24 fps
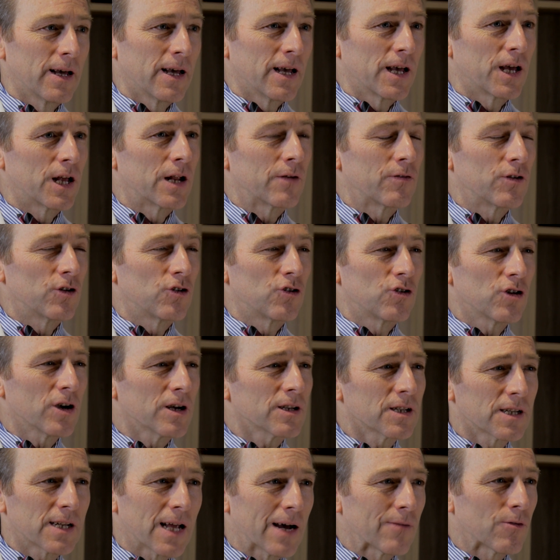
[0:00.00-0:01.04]
And if you
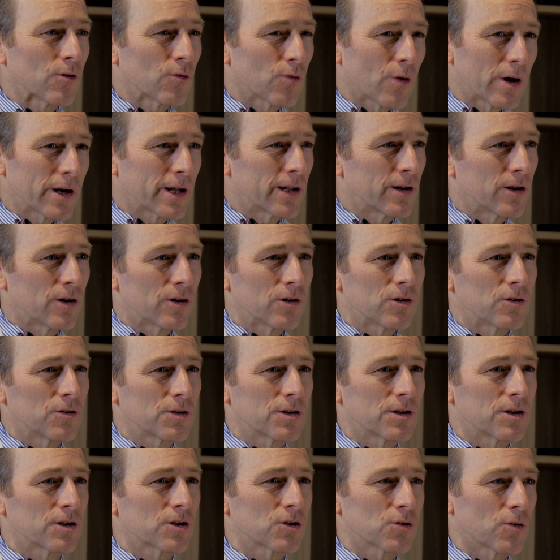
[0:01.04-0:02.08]
just have a runny nose
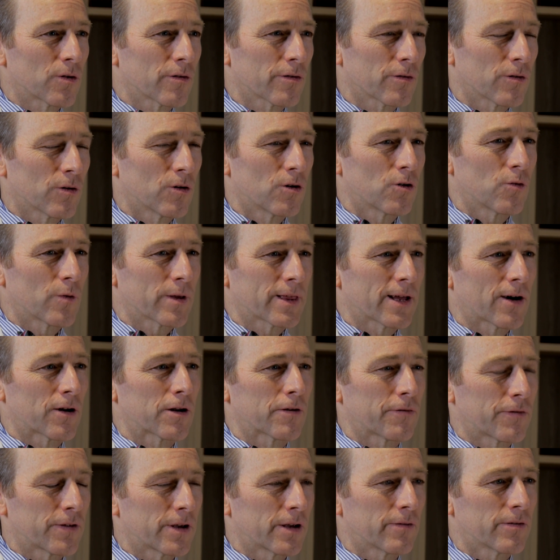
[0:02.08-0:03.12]
and a sore throat without a
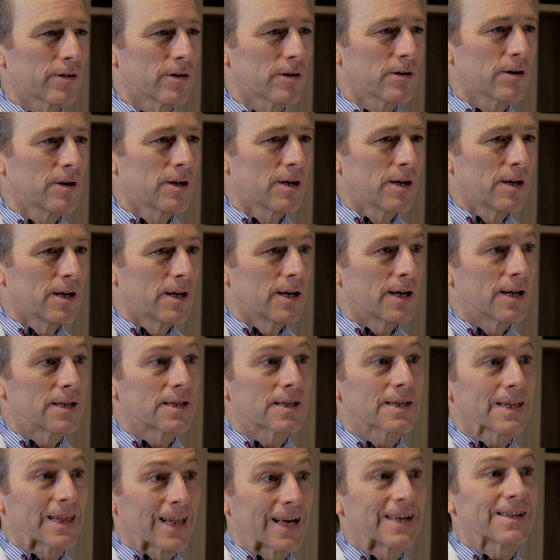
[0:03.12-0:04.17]
fever,
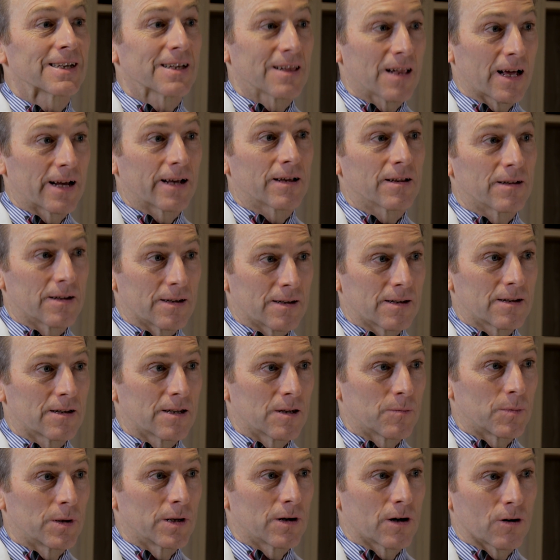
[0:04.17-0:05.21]
it's less likely to
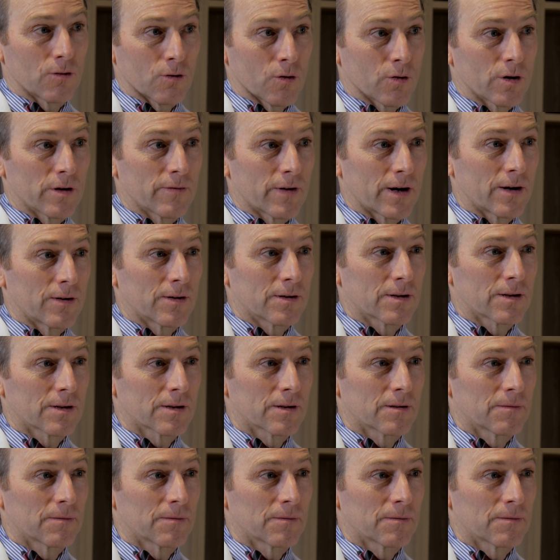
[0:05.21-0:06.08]
be coronavirus.